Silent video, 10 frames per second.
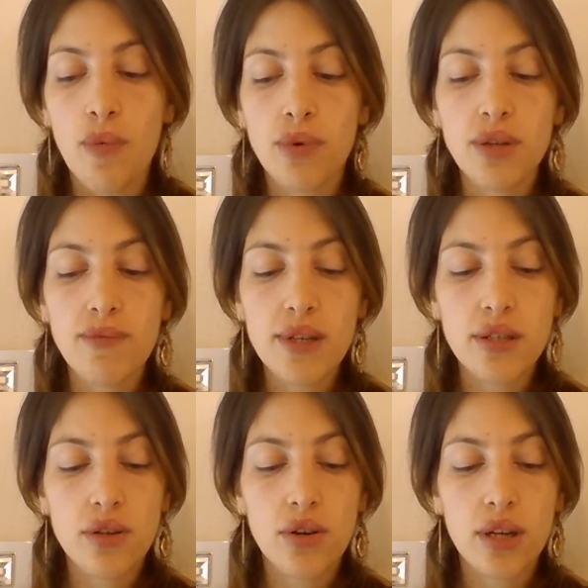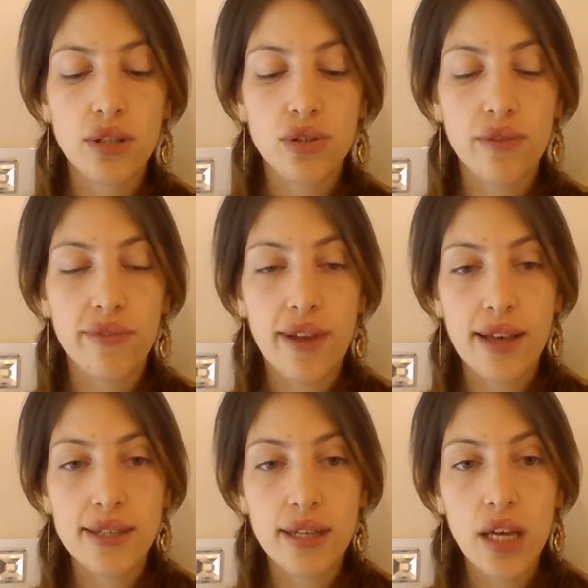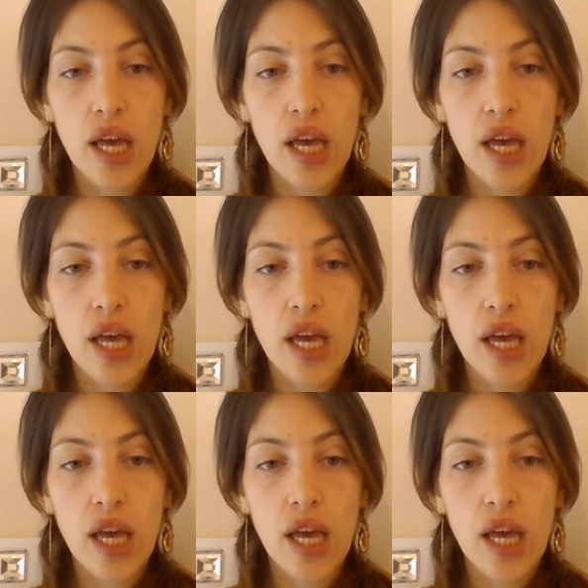Pour the mixture into the flask,